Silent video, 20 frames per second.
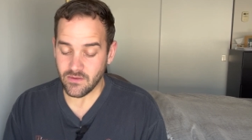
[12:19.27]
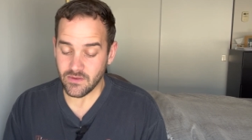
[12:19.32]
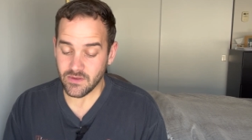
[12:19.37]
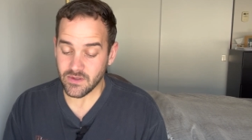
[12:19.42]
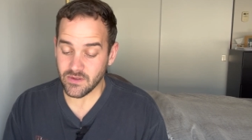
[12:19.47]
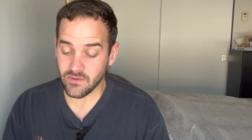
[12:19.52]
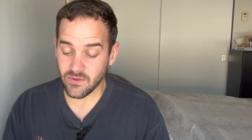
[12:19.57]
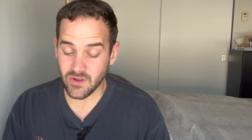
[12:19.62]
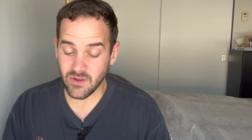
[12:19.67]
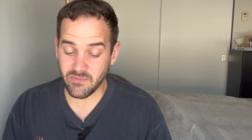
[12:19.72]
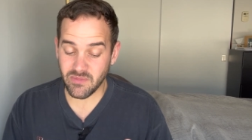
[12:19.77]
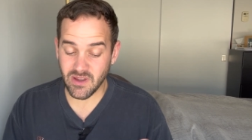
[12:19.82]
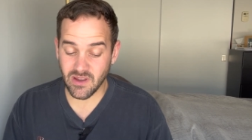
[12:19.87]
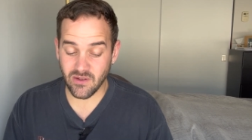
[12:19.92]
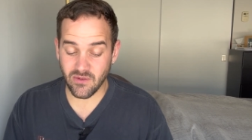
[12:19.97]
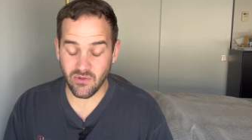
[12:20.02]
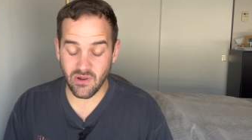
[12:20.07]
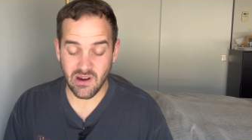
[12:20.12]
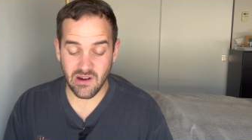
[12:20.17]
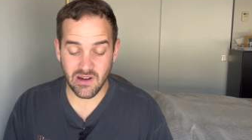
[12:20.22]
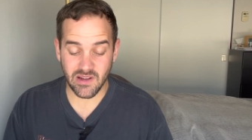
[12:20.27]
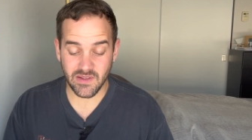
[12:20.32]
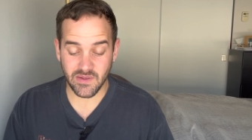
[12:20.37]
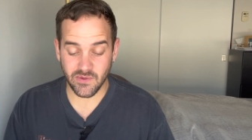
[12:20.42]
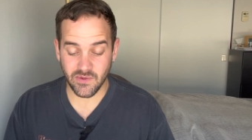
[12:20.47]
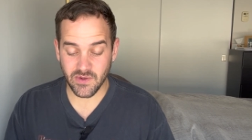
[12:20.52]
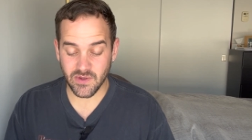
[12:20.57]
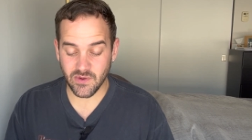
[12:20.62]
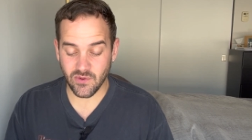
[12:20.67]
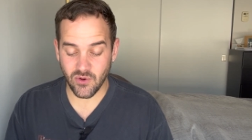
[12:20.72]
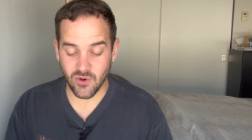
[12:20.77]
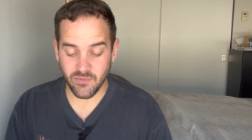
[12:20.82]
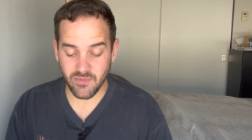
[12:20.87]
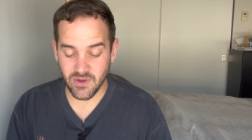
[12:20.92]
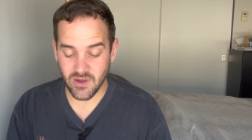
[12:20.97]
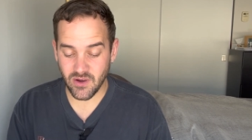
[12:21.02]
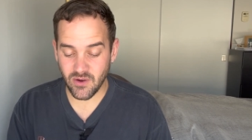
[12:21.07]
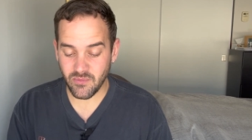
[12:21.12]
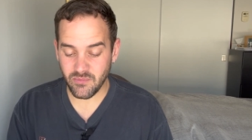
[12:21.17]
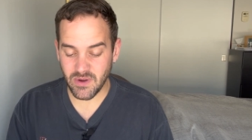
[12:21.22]
So it could be Aquarius or
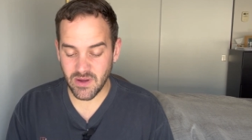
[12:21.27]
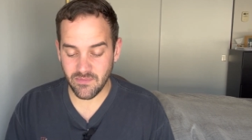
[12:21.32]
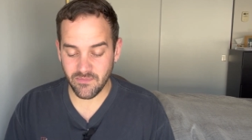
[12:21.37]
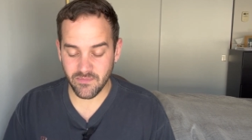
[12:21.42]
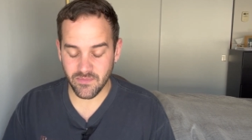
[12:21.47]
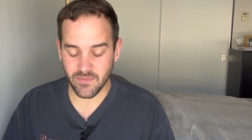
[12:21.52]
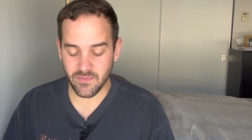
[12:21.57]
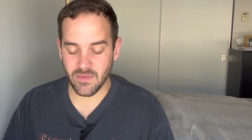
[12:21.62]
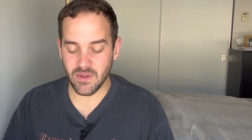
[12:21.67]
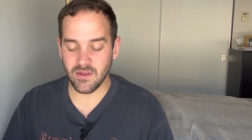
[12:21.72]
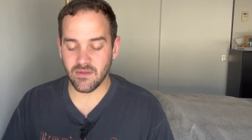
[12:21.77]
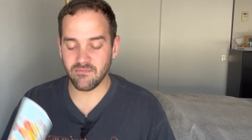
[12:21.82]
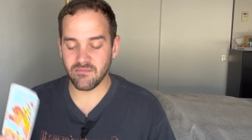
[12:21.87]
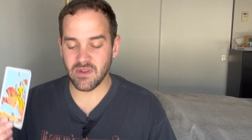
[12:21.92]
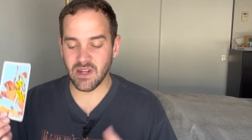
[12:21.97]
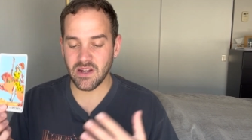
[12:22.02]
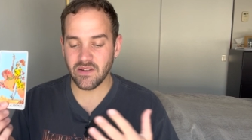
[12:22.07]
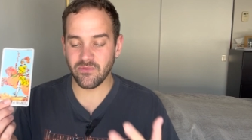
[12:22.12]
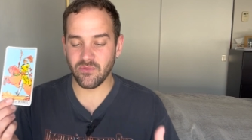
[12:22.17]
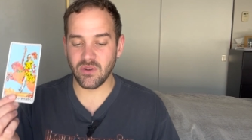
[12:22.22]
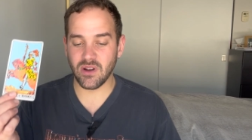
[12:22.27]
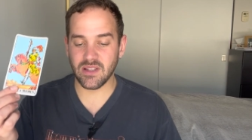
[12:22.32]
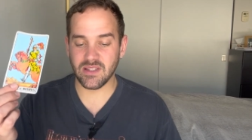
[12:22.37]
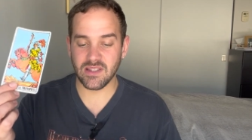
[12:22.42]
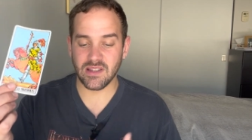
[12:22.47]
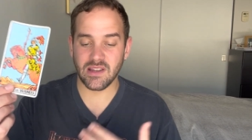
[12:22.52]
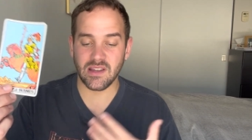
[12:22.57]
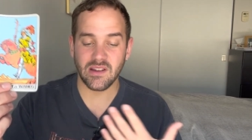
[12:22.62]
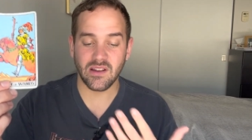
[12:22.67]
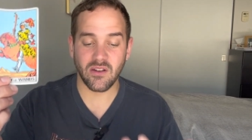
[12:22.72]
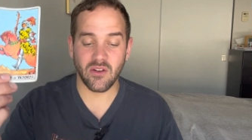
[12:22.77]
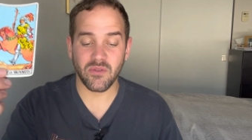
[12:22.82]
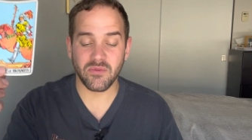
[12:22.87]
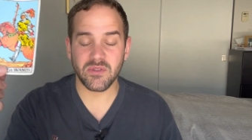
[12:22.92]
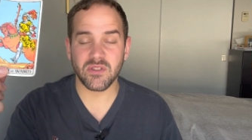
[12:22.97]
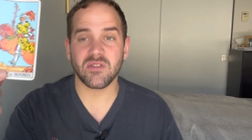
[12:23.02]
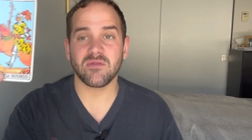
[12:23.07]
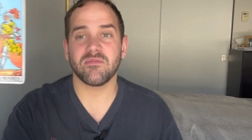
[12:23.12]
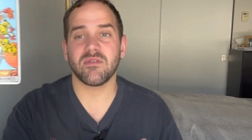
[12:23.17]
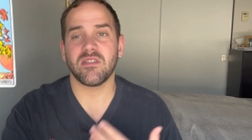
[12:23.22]
Scorpio, but Knight of Wands,
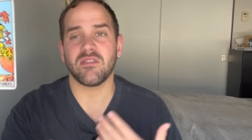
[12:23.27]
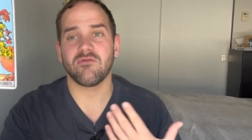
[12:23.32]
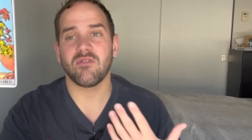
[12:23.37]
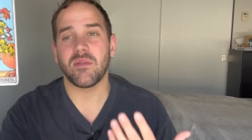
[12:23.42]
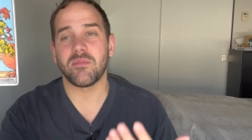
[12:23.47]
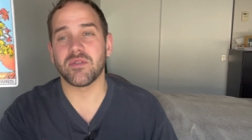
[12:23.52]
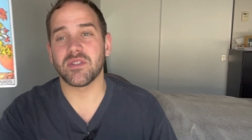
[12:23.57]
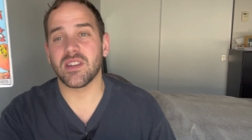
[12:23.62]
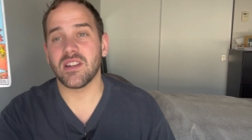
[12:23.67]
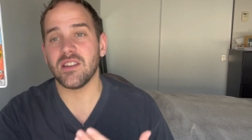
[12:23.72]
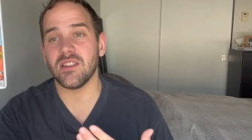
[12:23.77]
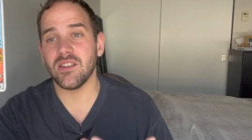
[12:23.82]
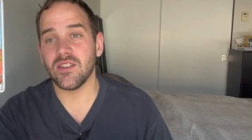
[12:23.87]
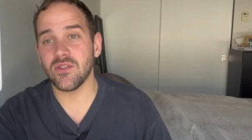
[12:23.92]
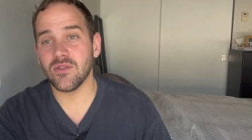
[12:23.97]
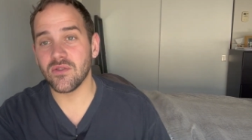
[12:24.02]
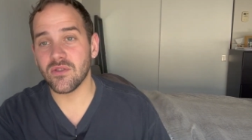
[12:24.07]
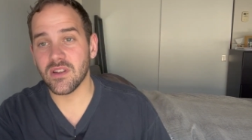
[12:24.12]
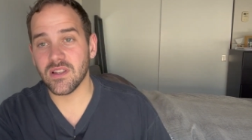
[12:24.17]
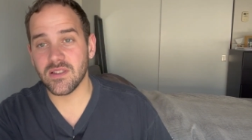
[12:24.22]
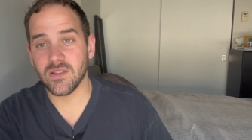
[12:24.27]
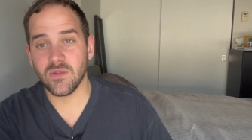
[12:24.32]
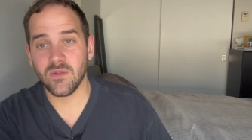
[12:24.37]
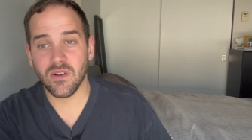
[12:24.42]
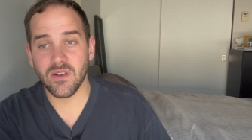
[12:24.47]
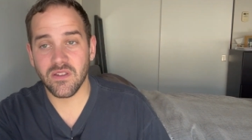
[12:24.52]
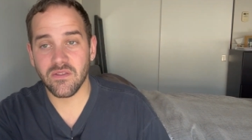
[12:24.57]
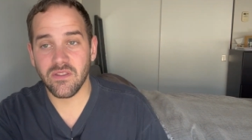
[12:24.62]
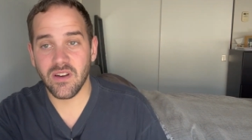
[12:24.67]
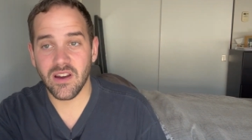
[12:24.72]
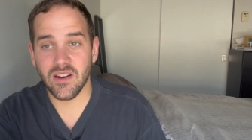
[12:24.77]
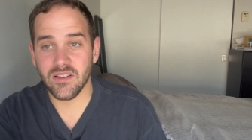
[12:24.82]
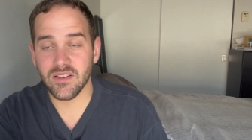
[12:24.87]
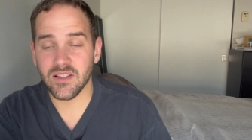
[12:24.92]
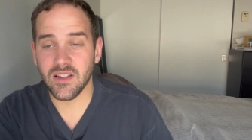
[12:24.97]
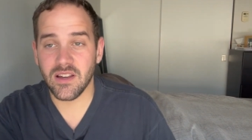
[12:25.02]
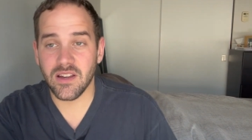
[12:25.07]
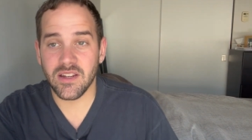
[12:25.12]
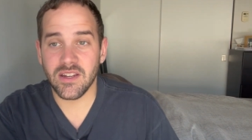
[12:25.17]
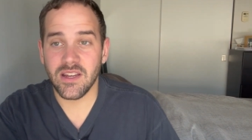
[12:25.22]
regardless, to represent you because you are the fire
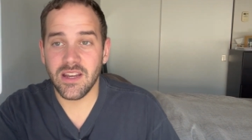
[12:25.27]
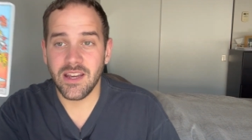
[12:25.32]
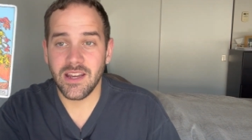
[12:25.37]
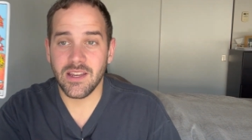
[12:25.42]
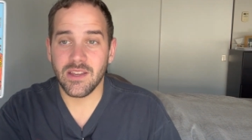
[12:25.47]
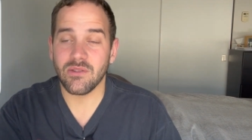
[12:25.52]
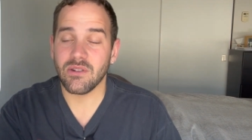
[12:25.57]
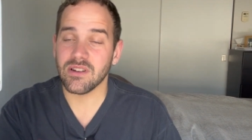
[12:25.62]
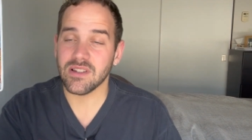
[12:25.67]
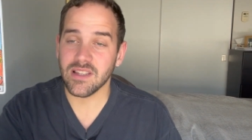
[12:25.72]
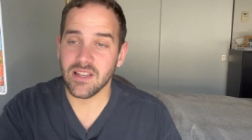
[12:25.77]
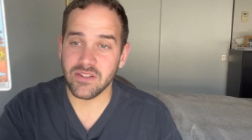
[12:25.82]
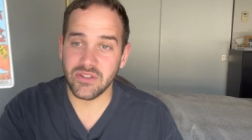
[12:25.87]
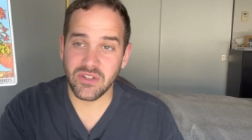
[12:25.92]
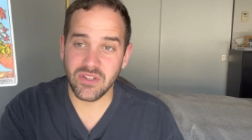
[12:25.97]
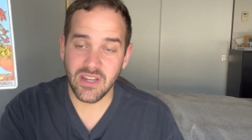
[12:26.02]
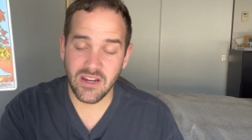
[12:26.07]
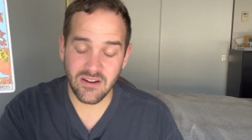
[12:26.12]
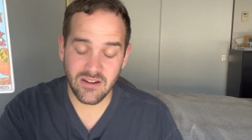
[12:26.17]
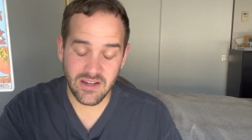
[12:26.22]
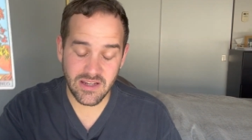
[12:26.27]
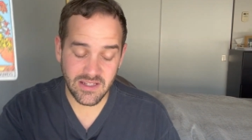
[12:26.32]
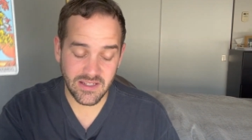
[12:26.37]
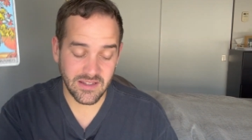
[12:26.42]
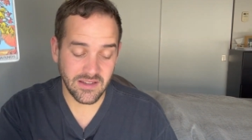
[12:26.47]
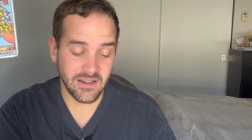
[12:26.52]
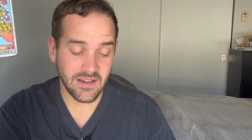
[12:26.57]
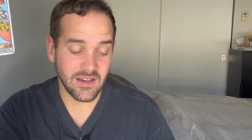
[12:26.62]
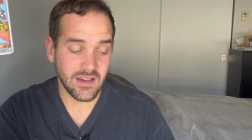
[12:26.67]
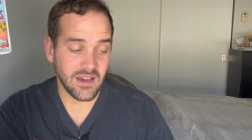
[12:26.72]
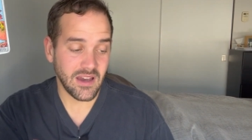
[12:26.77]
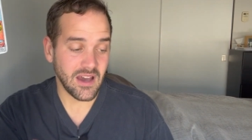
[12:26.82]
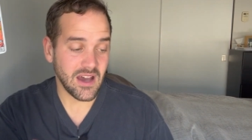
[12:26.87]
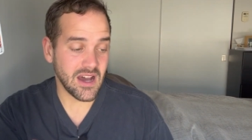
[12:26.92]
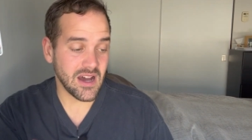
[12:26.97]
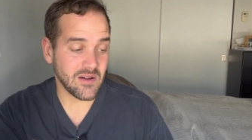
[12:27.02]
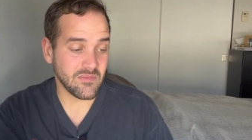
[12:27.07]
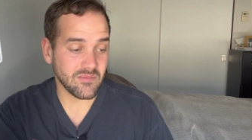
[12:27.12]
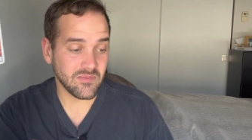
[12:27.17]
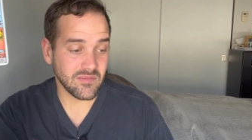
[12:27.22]
sign. You are Sagittarius,
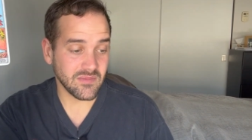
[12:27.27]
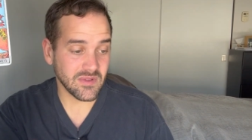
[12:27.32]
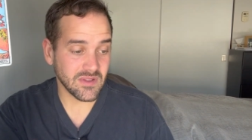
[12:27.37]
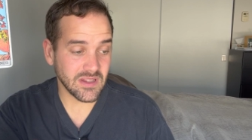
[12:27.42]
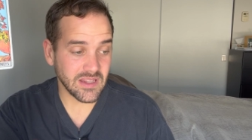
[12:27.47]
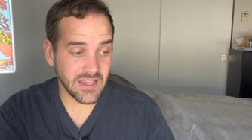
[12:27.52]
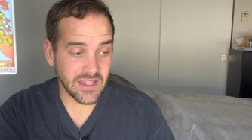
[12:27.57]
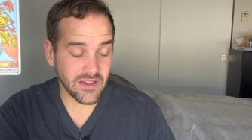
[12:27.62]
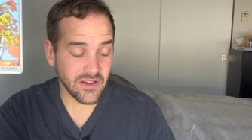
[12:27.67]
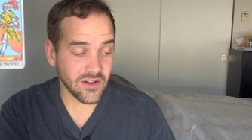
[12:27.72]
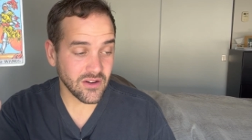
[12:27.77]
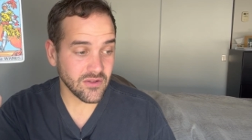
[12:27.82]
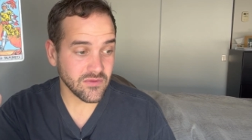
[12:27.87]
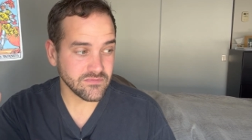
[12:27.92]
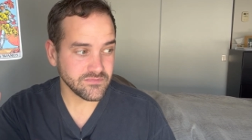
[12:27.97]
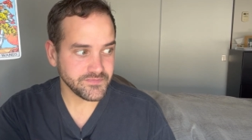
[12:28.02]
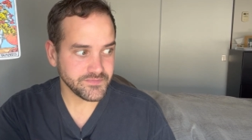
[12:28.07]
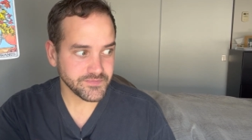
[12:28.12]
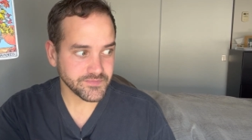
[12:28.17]
um, Leo,